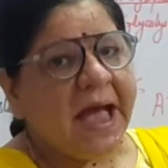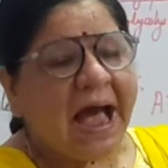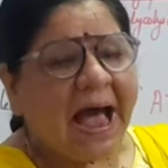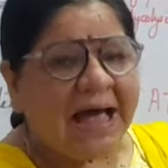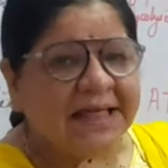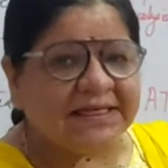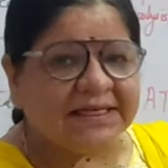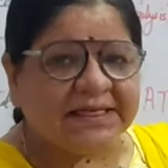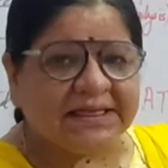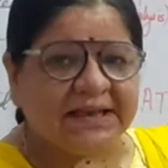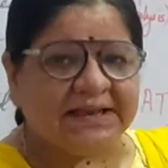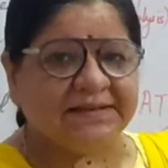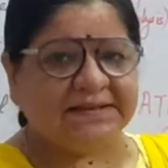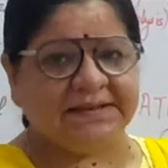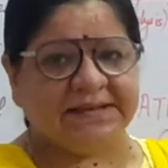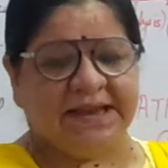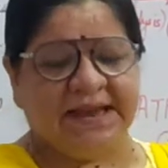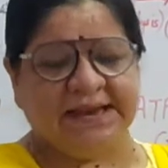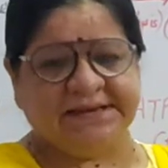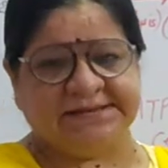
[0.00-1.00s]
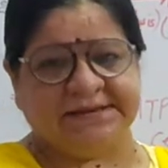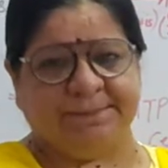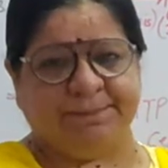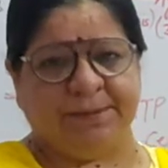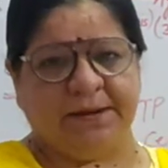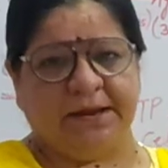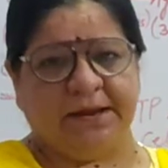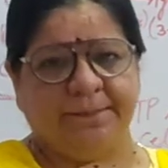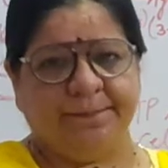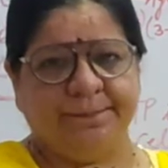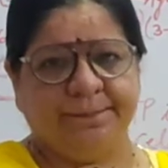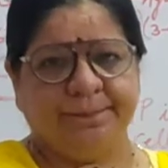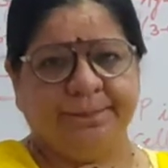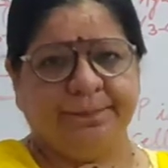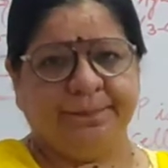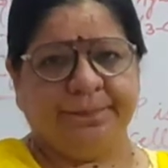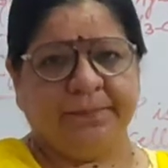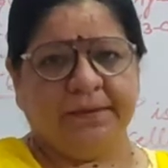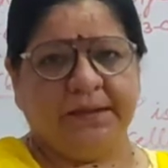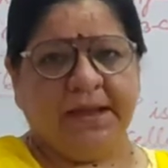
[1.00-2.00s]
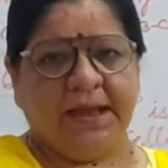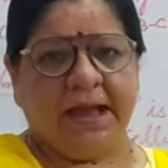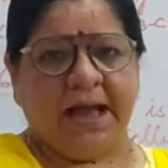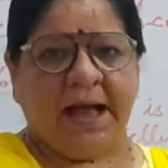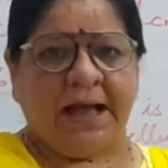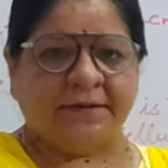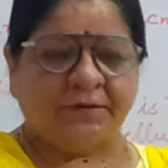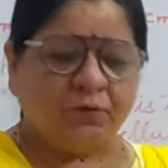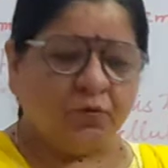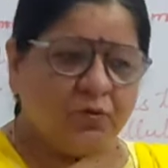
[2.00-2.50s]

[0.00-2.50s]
And this ATP, as